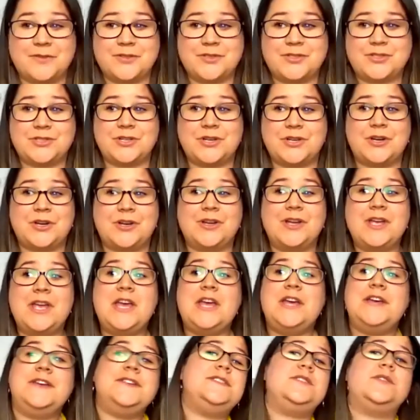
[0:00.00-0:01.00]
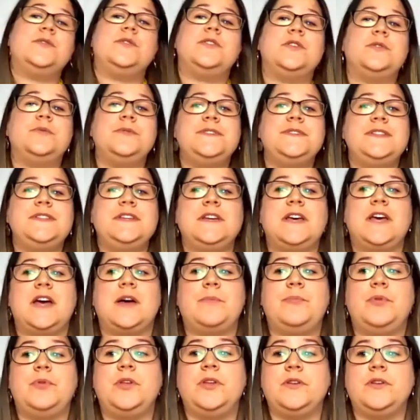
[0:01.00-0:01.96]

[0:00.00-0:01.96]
sure. So there was a couple